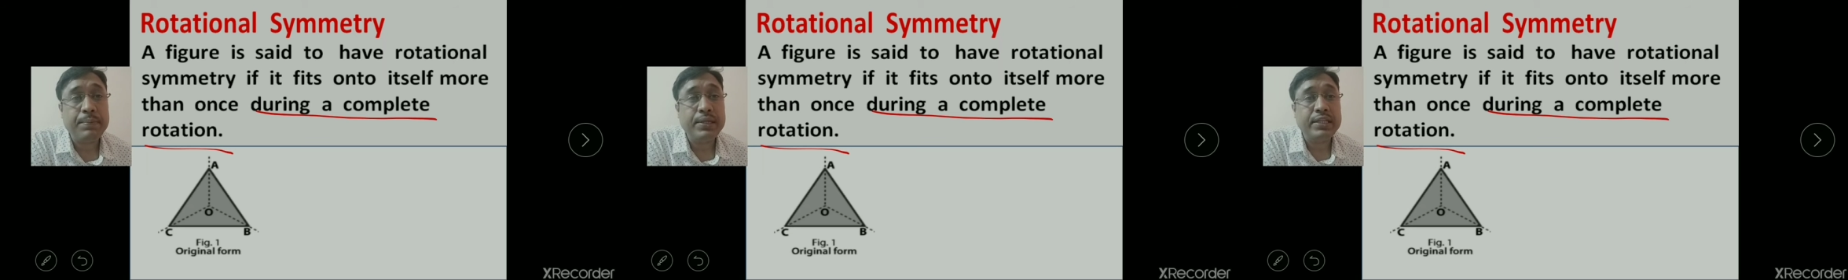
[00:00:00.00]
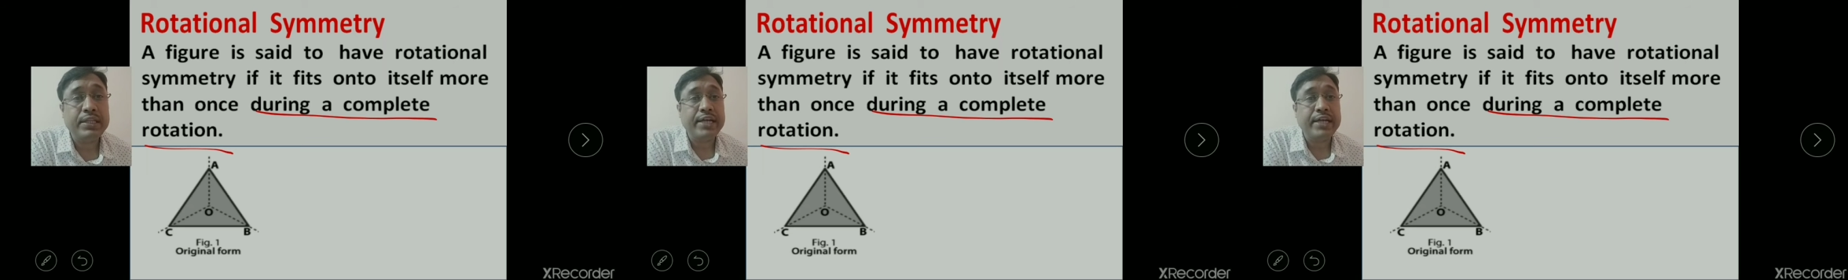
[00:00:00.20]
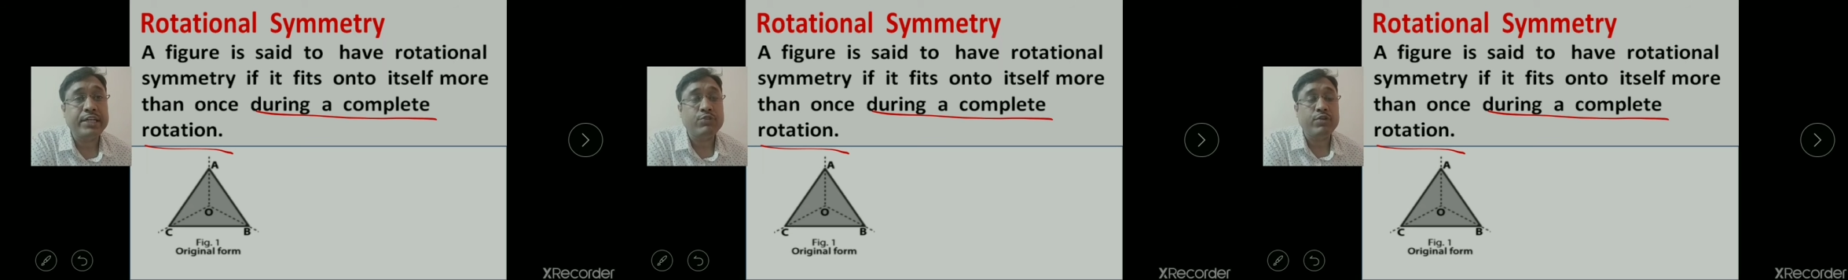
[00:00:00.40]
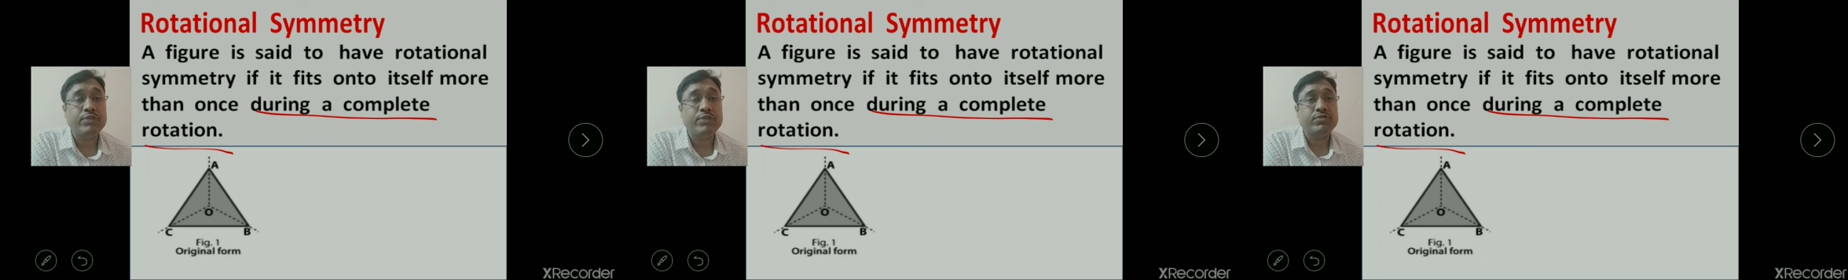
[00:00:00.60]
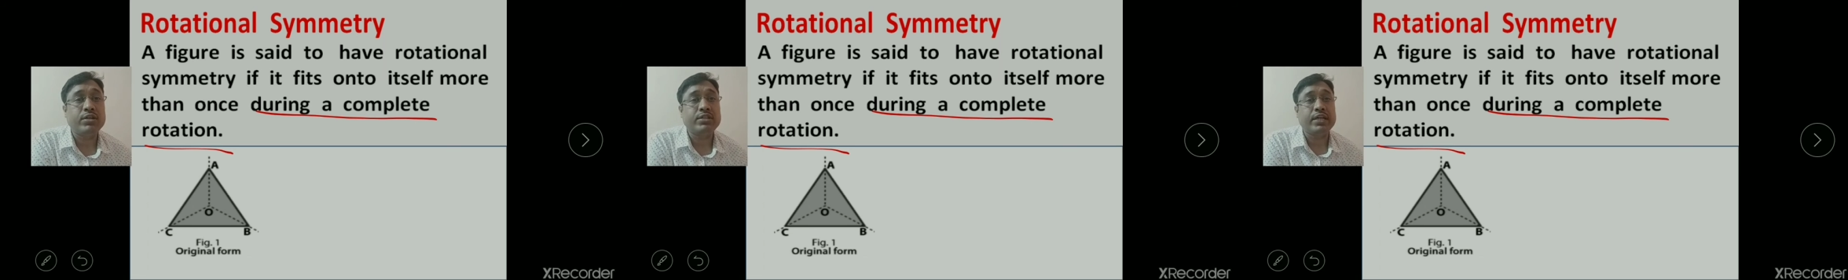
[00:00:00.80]
that
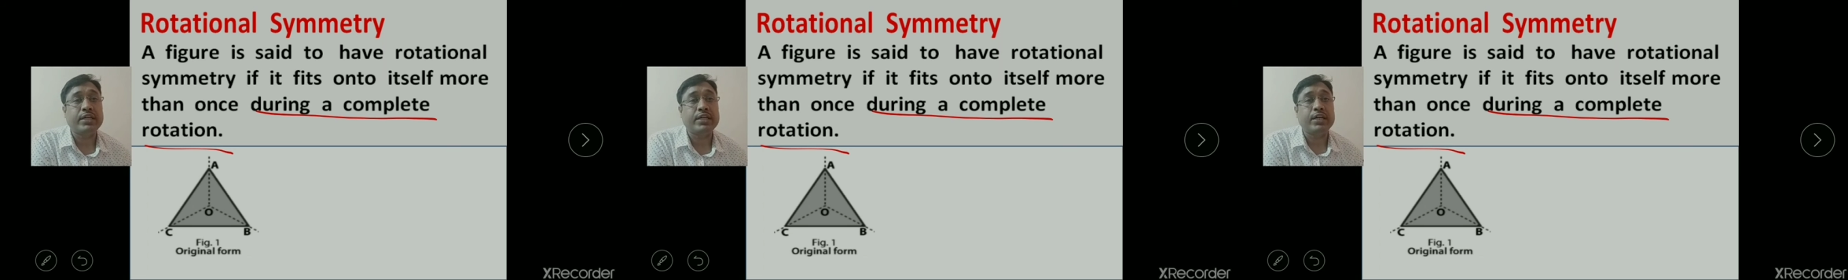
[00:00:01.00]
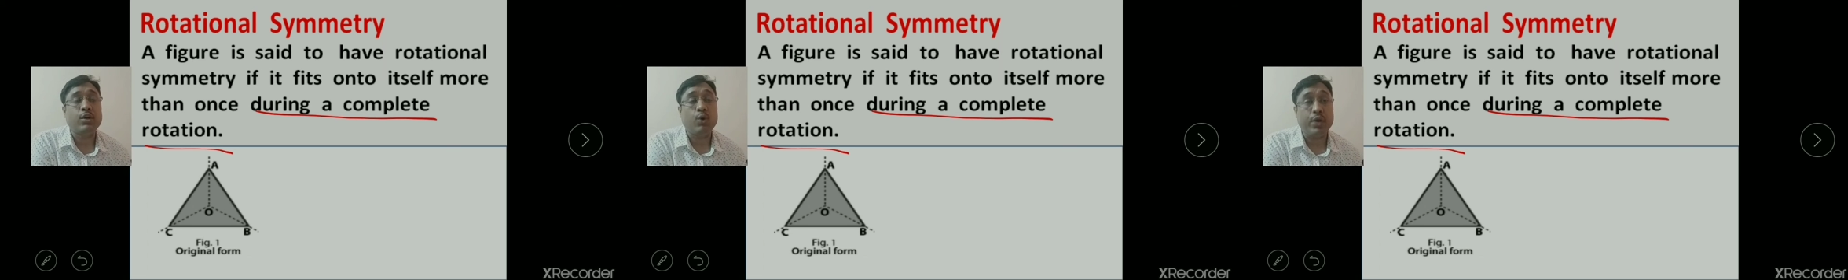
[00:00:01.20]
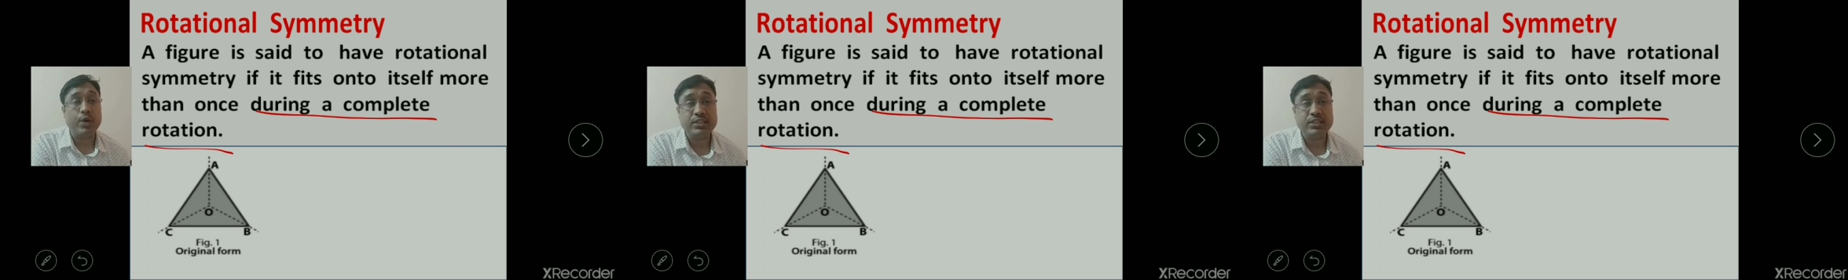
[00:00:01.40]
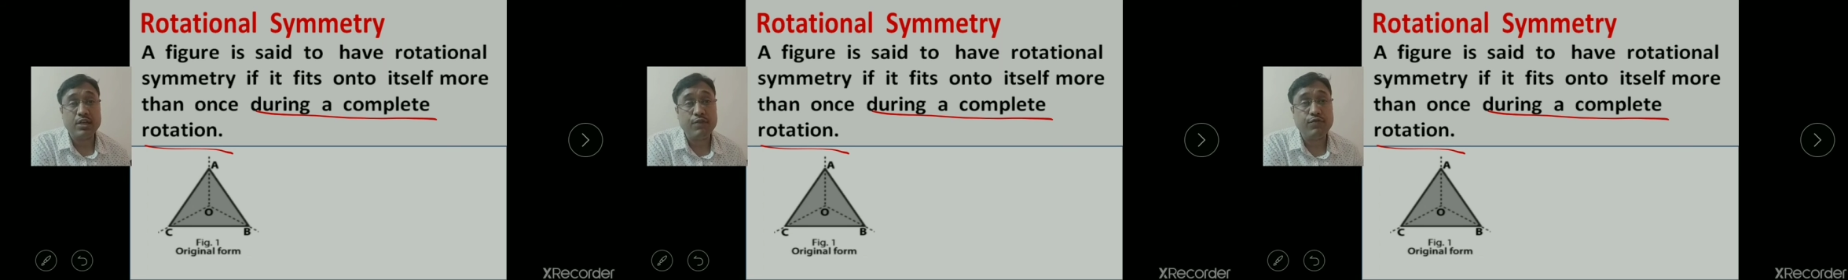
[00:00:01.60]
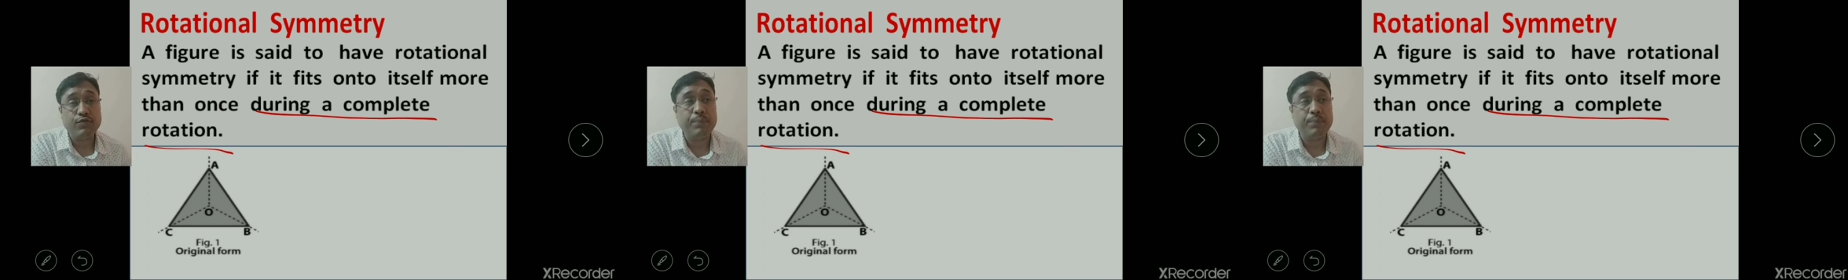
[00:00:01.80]
equilateral triangle original
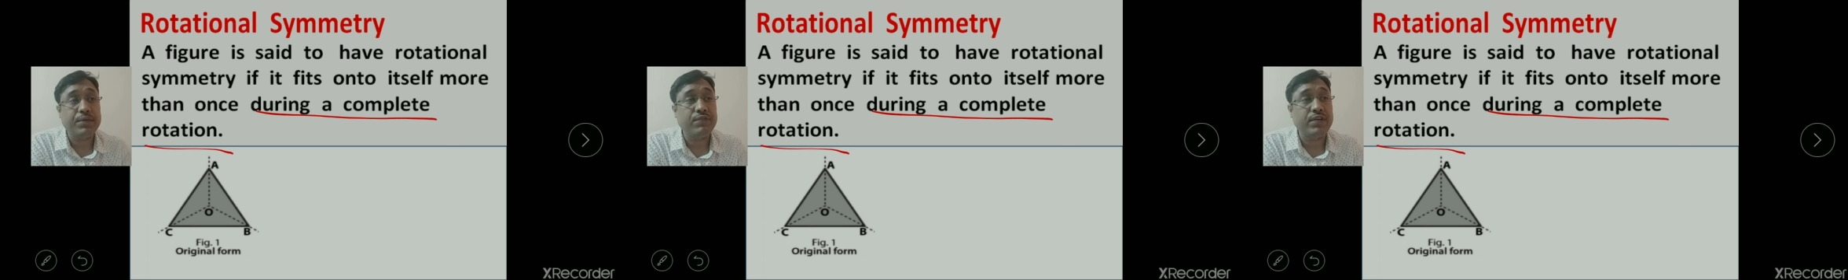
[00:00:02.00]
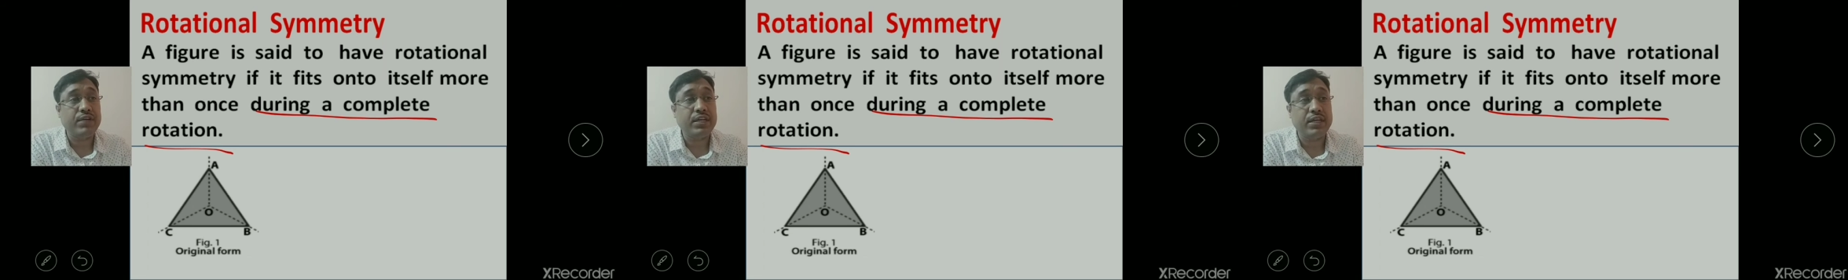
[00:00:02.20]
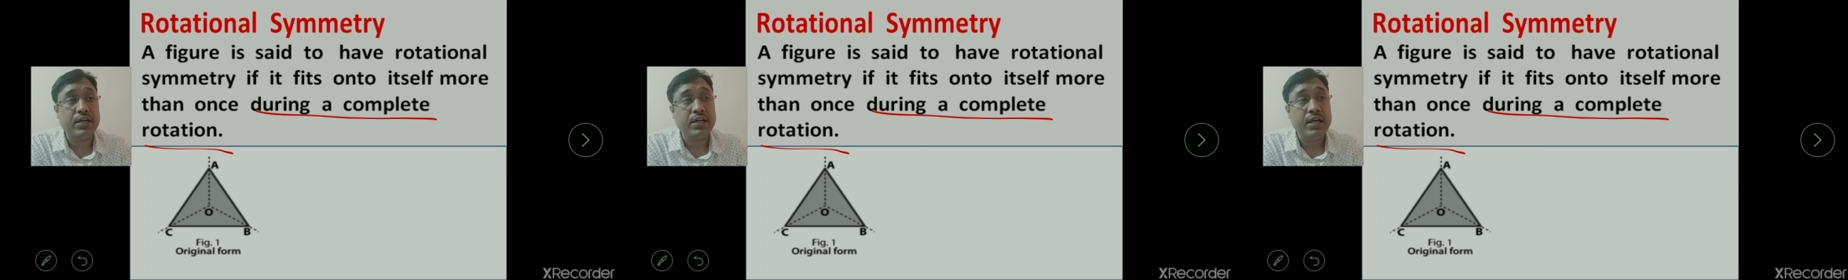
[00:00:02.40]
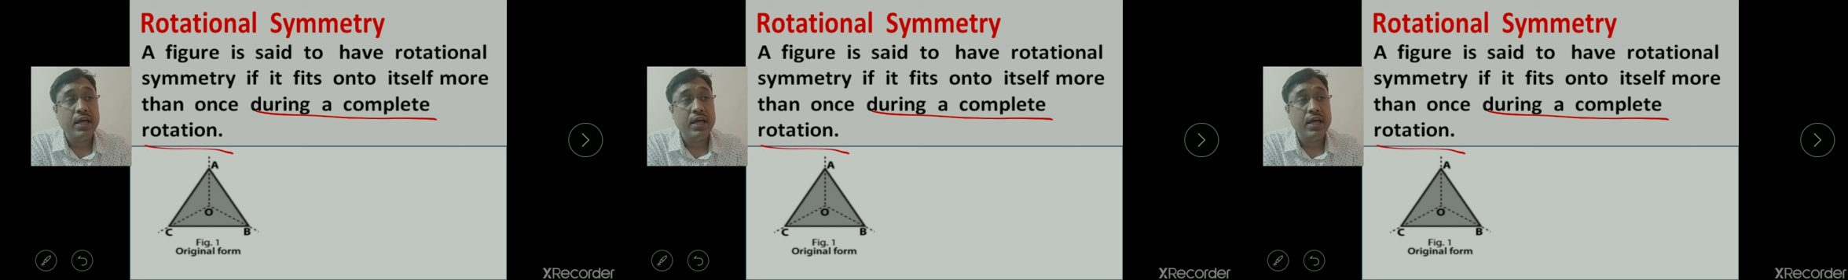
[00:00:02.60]
form given here,